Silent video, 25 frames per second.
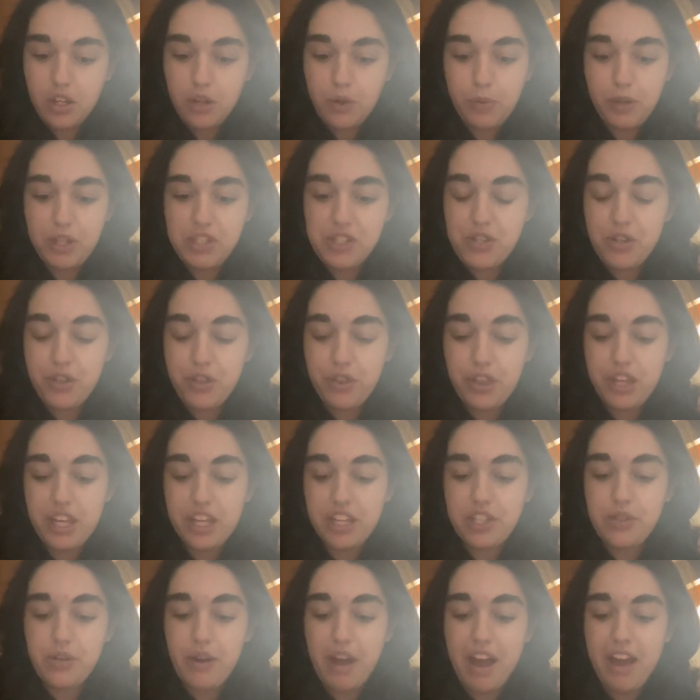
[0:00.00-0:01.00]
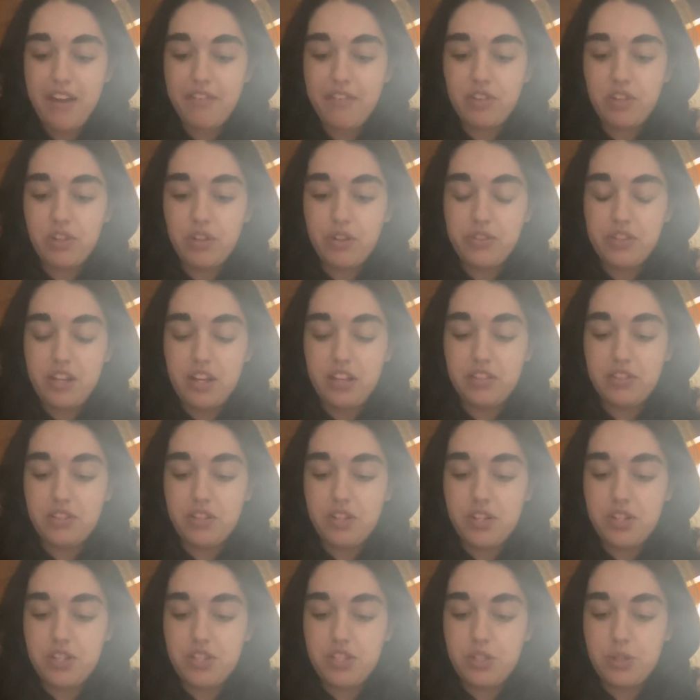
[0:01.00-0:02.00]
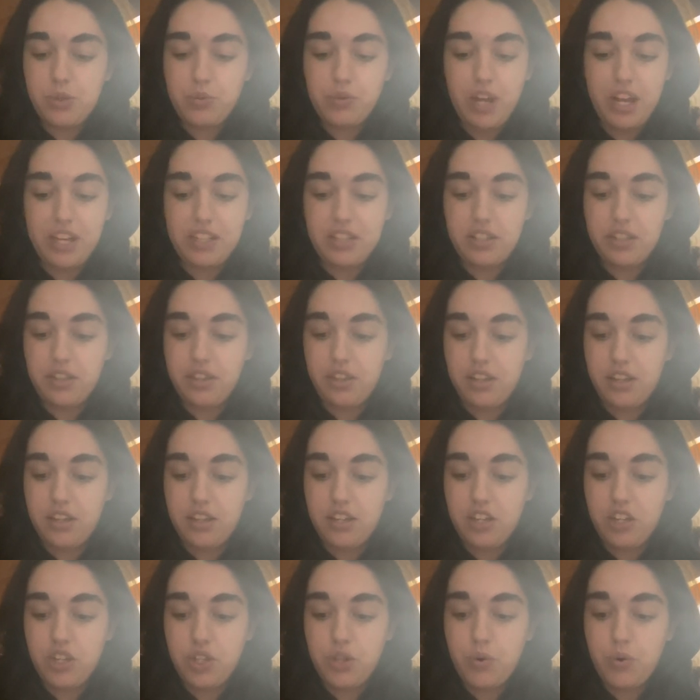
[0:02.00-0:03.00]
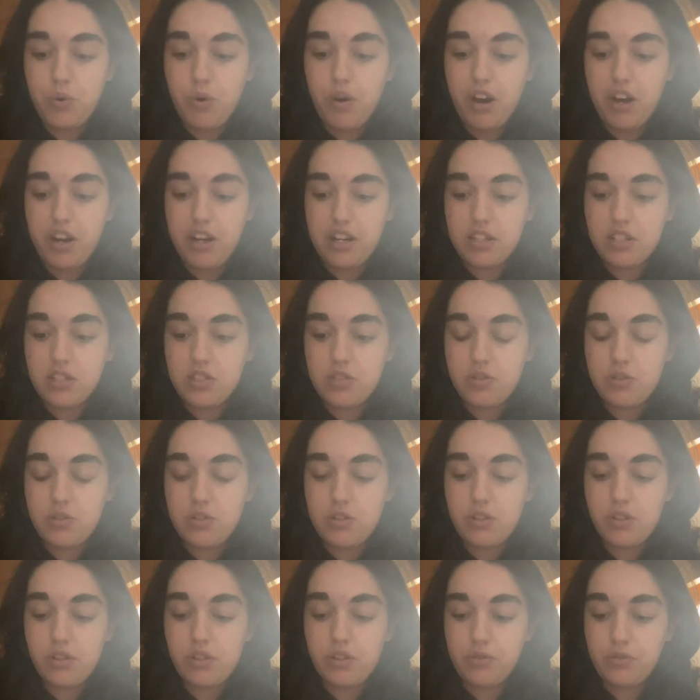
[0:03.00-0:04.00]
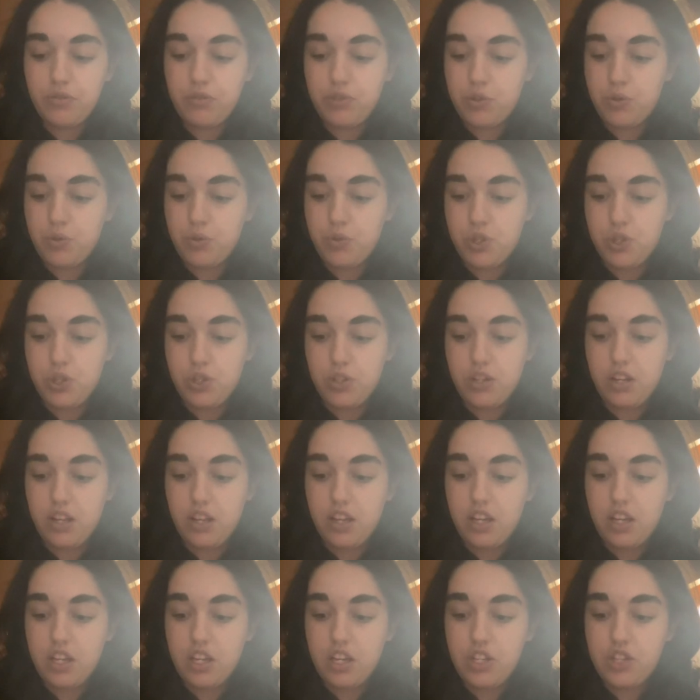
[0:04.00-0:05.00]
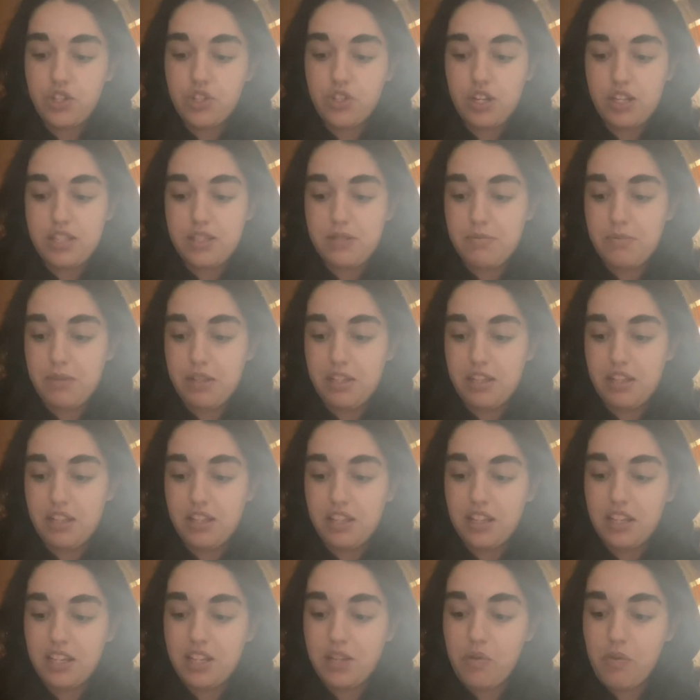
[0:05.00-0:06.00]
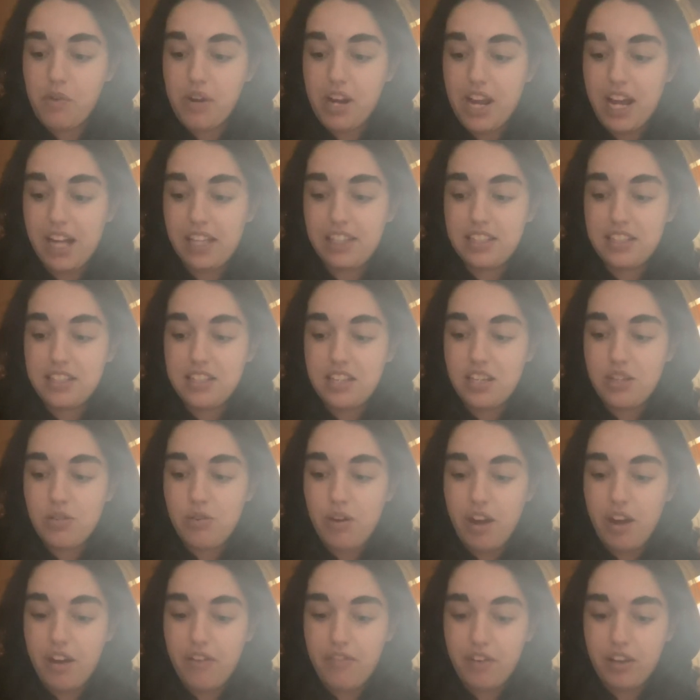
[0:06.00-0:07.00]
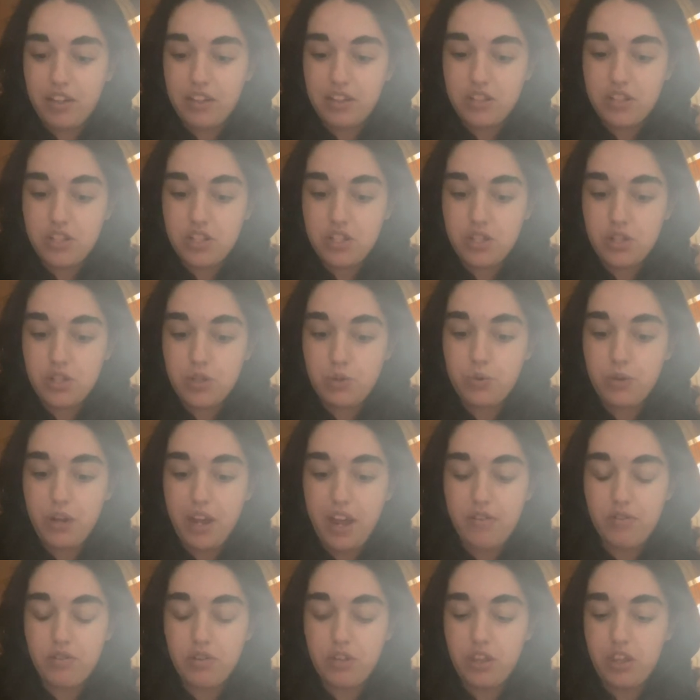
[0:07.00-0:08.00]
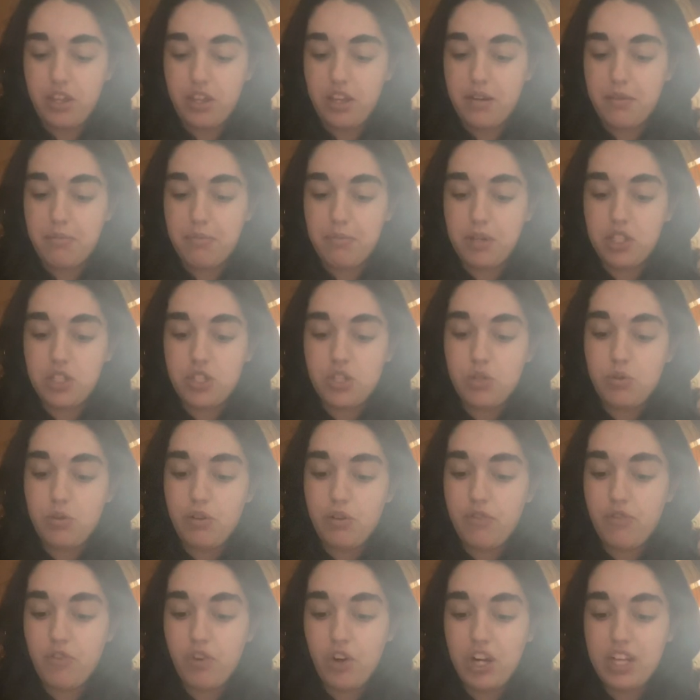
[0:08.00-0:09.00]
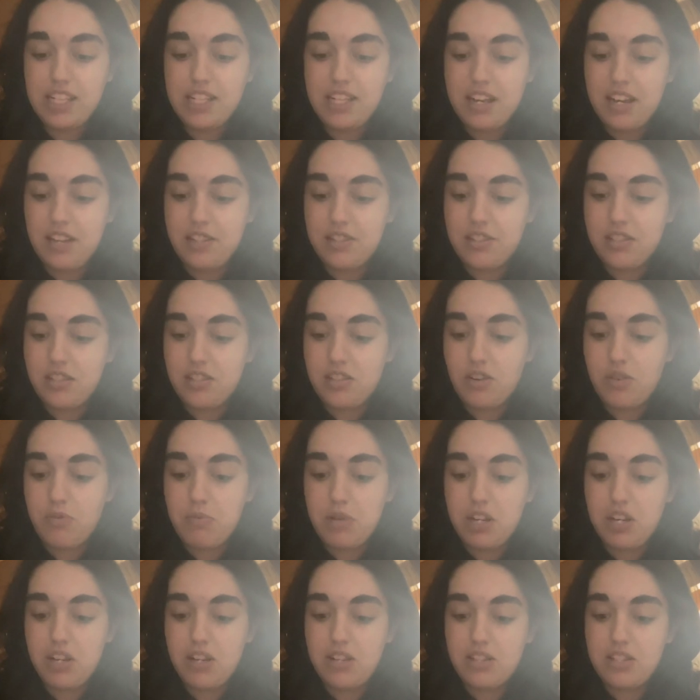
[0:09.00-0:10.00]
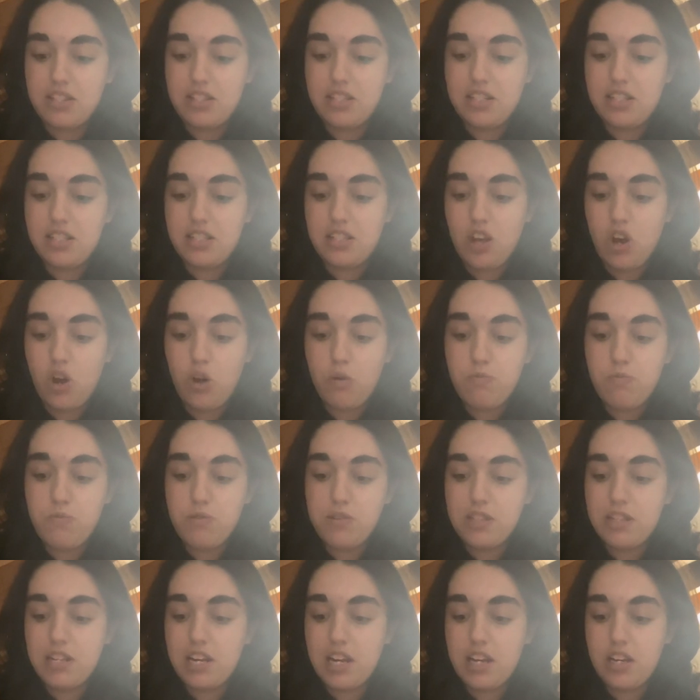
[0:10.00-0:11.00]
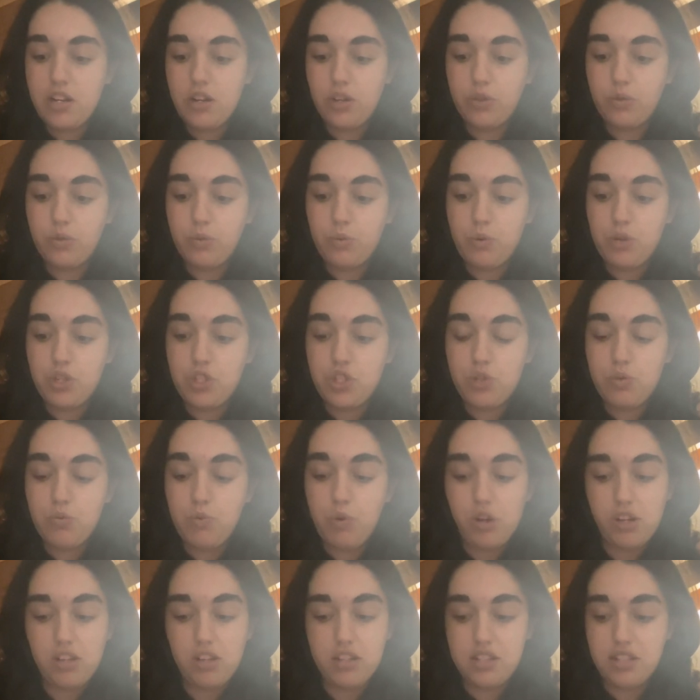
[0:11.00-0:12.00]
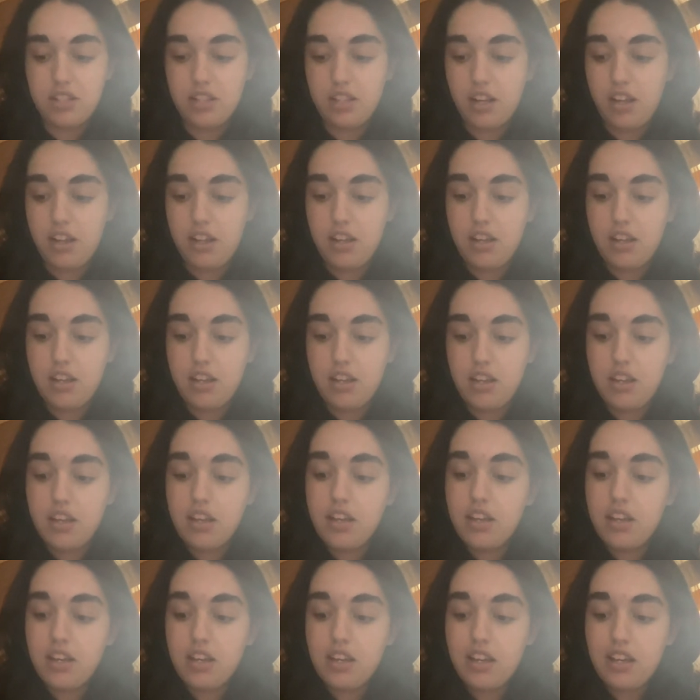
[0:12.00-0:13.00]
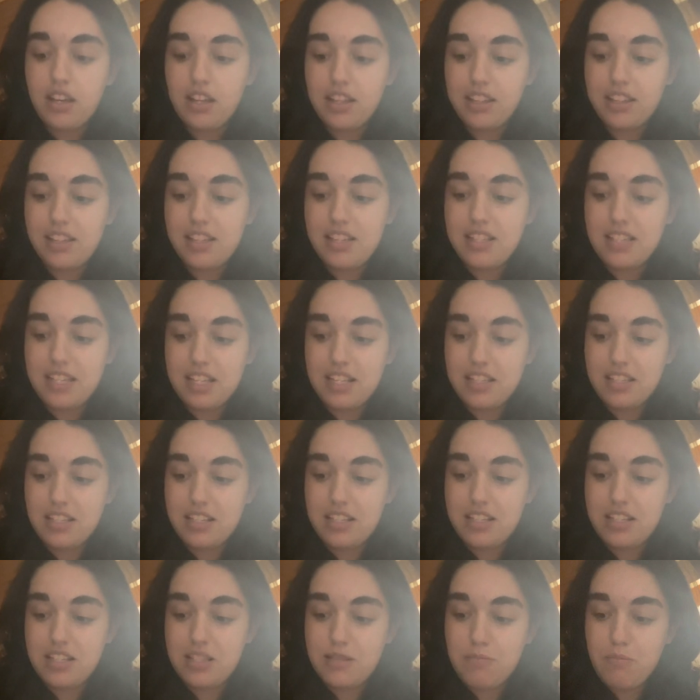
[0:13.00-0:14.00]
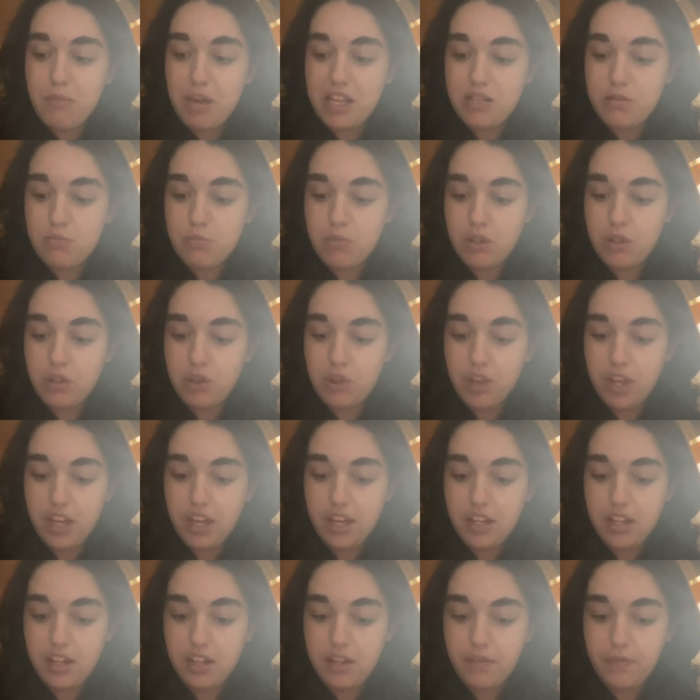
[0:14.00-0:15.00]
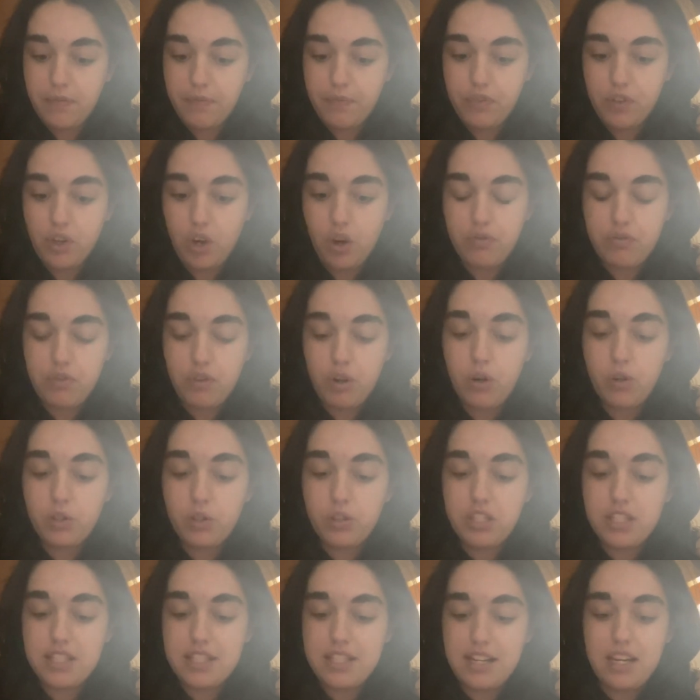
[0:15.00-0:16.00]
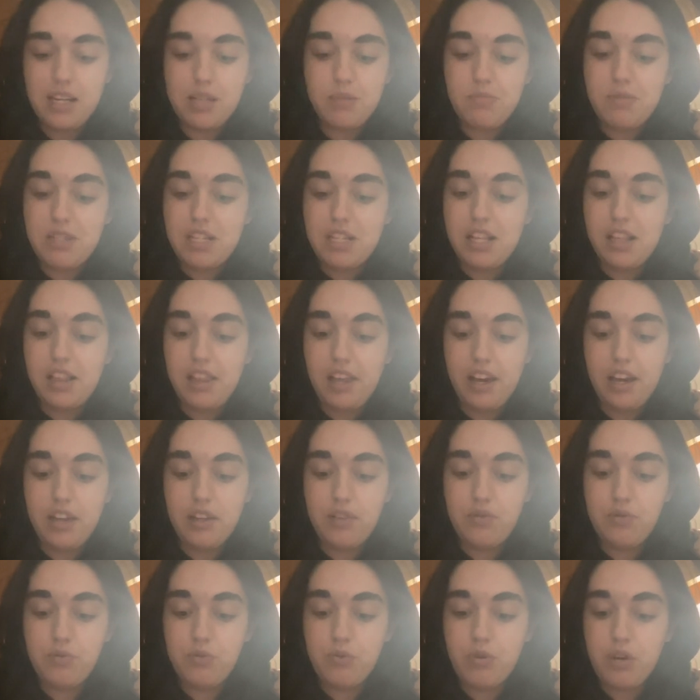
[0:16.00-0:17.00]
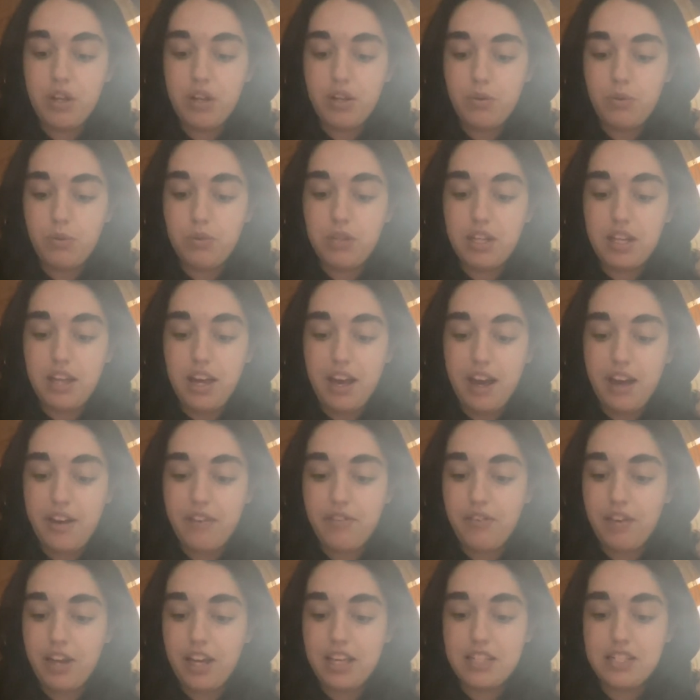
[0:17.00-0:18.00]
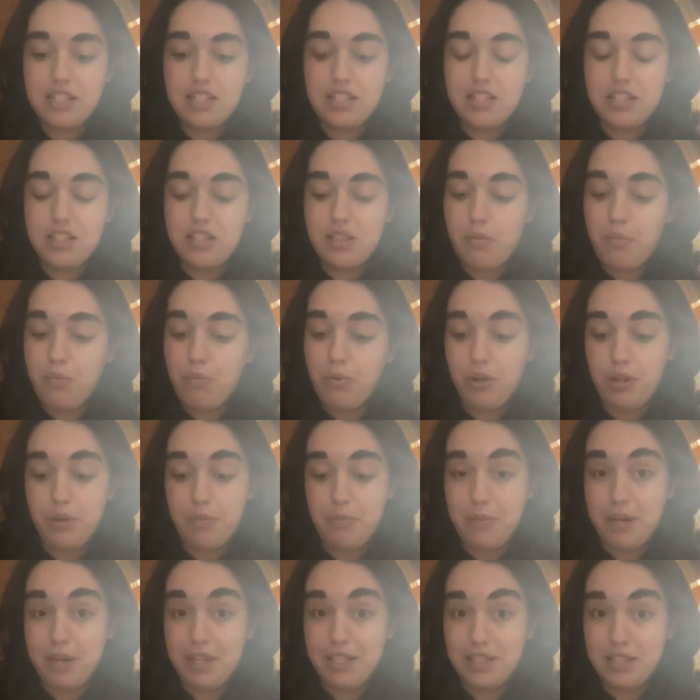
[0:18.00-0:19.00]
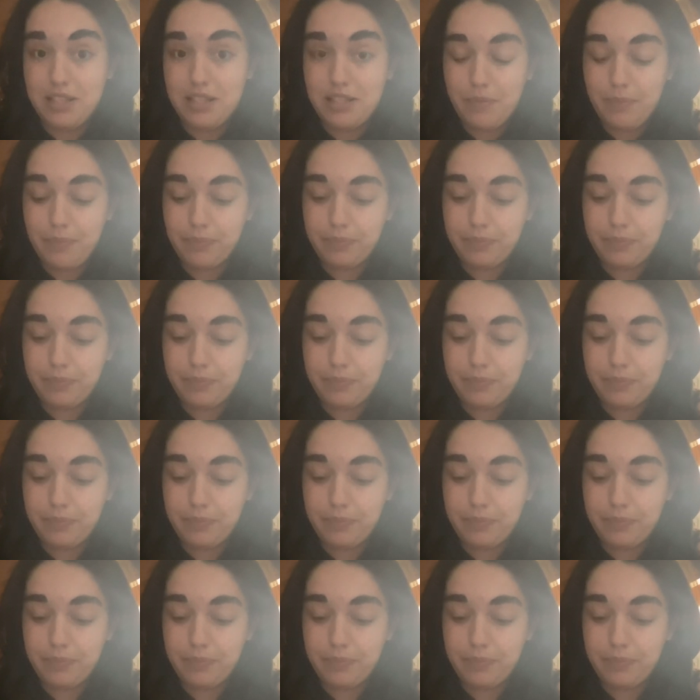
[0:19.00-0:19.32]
When you think you have not understood anything, you are in total confusion. Trust me, in reality, you have understood everything, but you avoid the answer because it is obviously not what you wanted. This sentence makes me think of all the times in life when we have had disappointments,